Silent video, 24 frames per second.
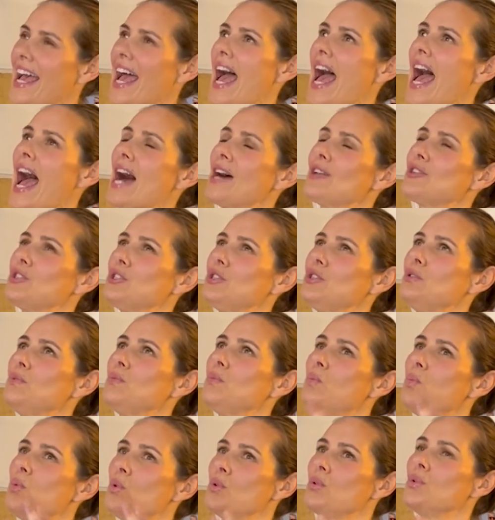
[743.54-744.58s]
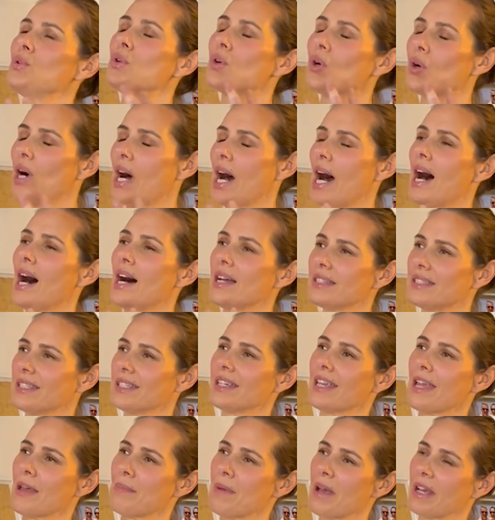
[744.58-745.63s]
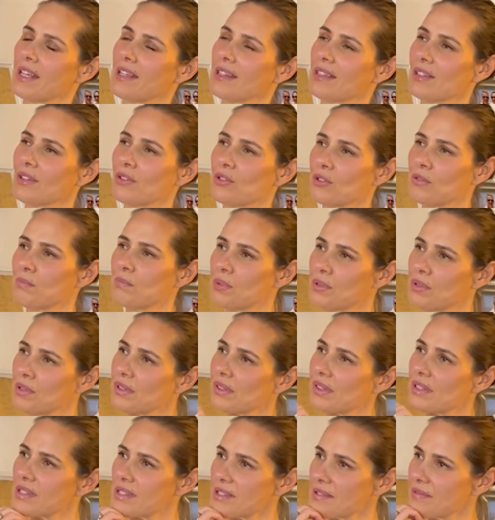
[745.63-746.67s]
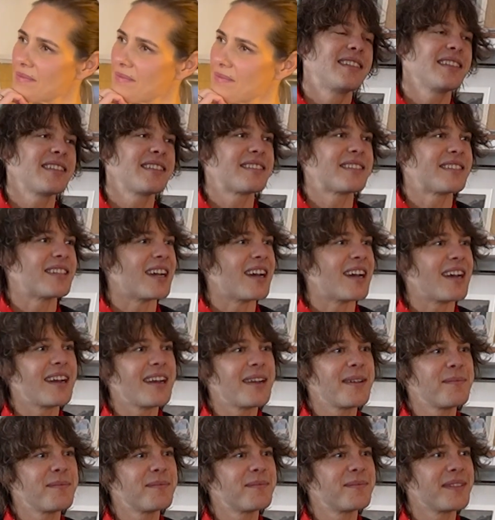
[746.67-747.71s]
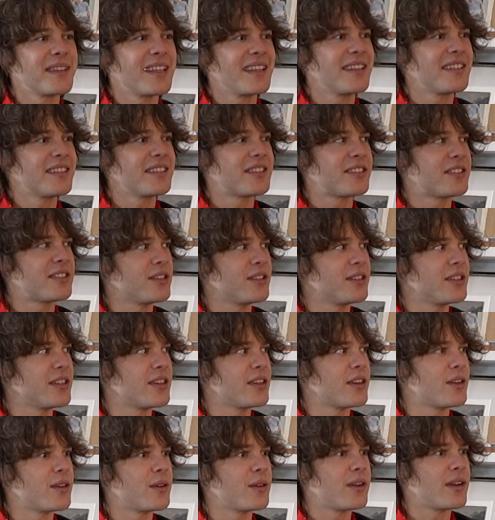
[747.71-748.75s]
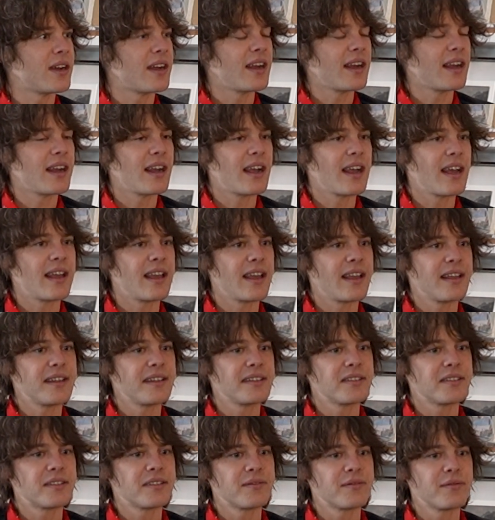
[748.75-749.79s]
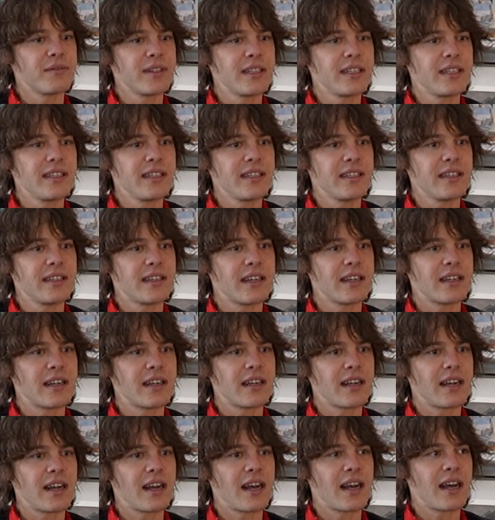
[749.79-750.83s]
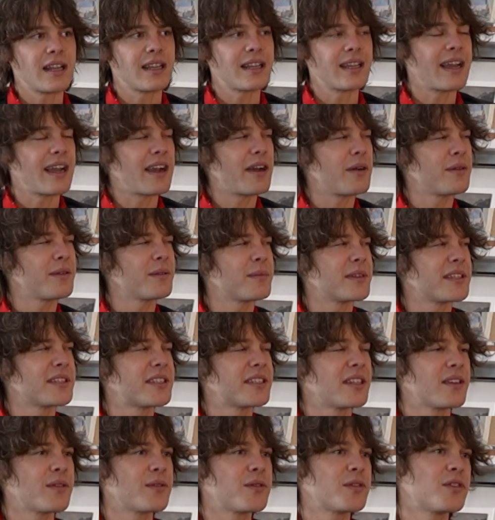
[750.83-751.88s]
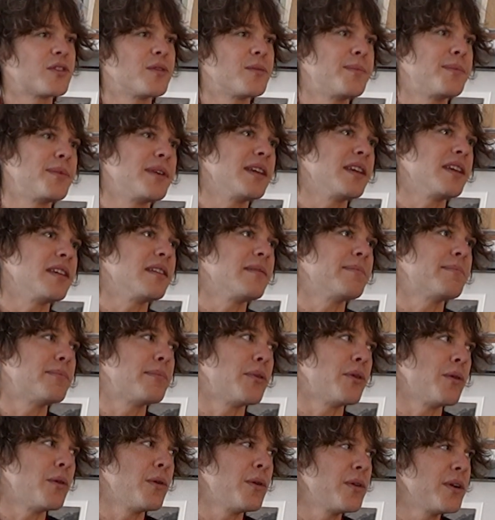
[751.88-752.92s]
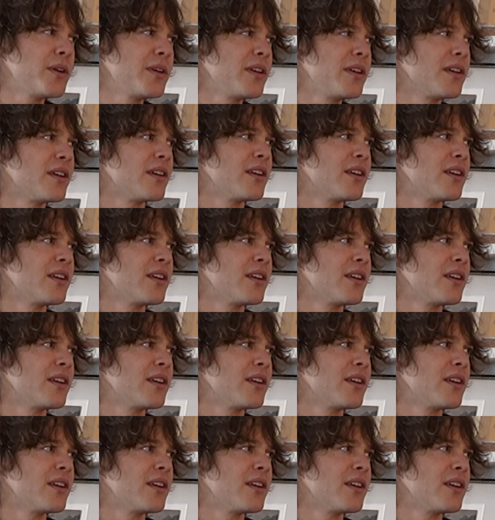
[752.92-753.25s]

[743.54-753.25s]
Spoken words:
How do you woo your art to get back in the good books? Just time in the studio and really allowing myself to be bored,